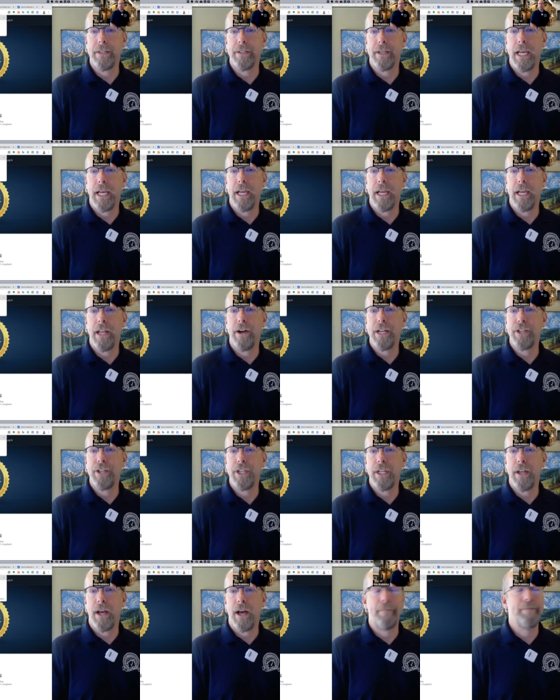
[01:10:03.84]
internachi,
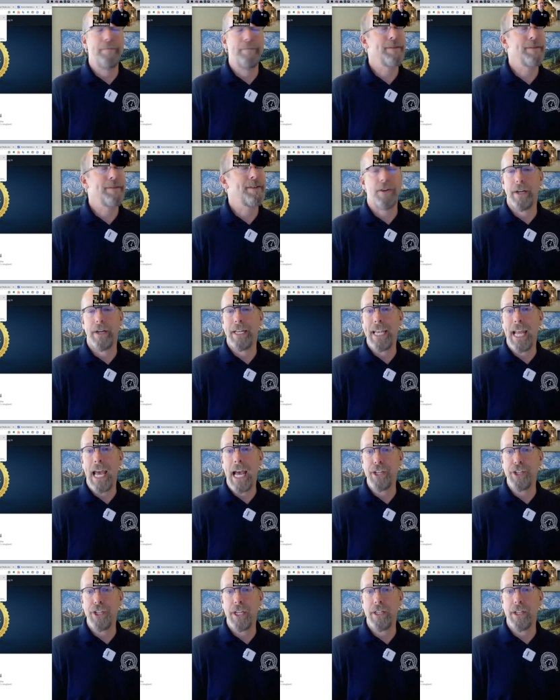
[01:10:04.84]
I'm um, sorry,
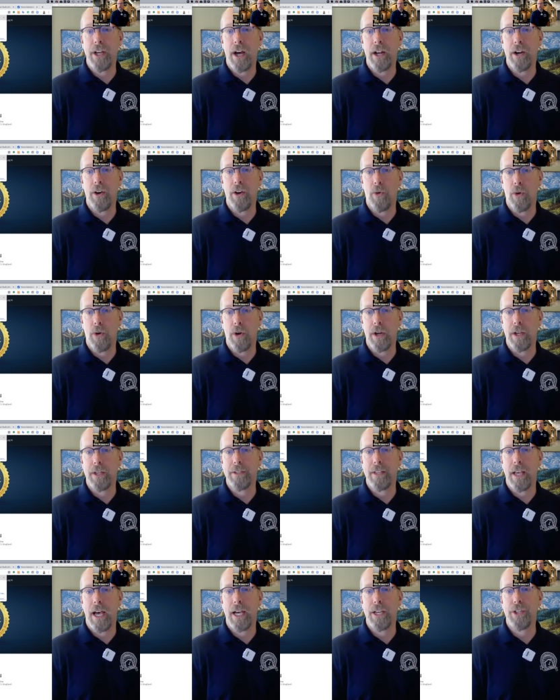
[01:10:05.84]
nachi.org
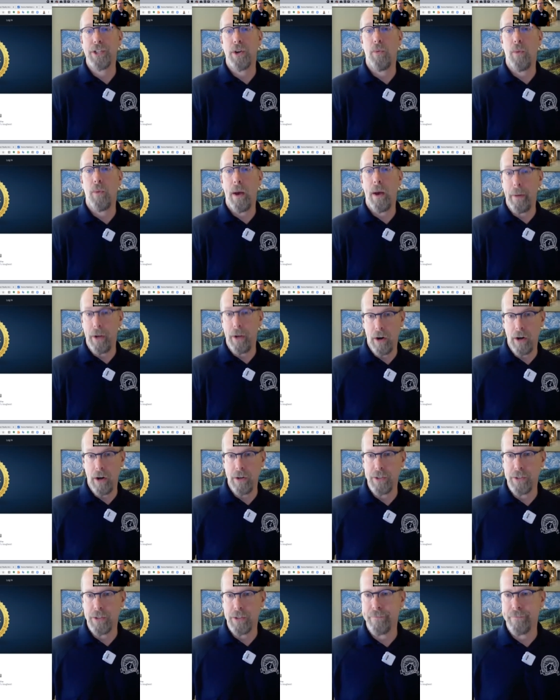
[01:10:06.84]
slash webinars.